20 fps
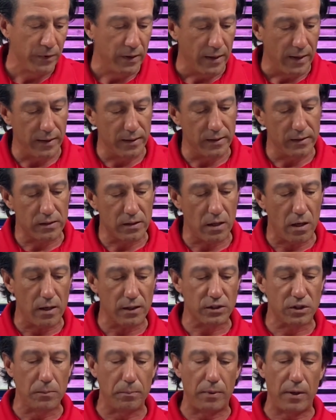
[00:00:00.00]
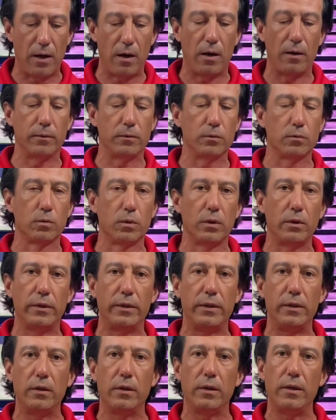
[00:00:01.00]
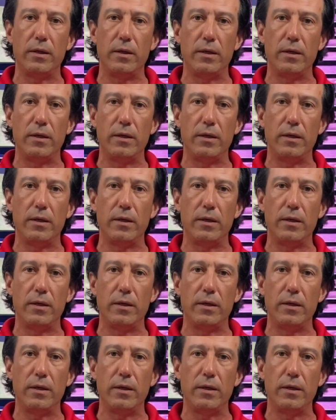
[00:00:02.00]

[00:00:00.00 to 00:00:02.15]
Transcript: and it talks about really